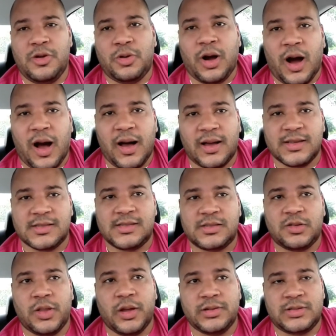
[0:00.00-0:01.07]
that you
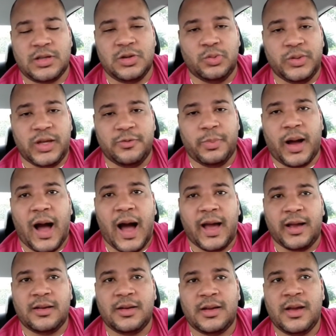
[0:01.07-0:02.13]
cause those that you leave
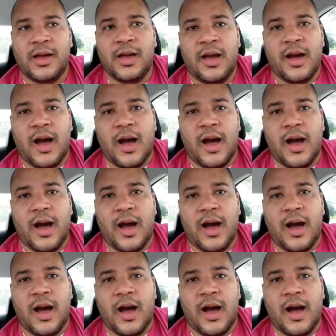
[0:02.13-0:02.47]
behind.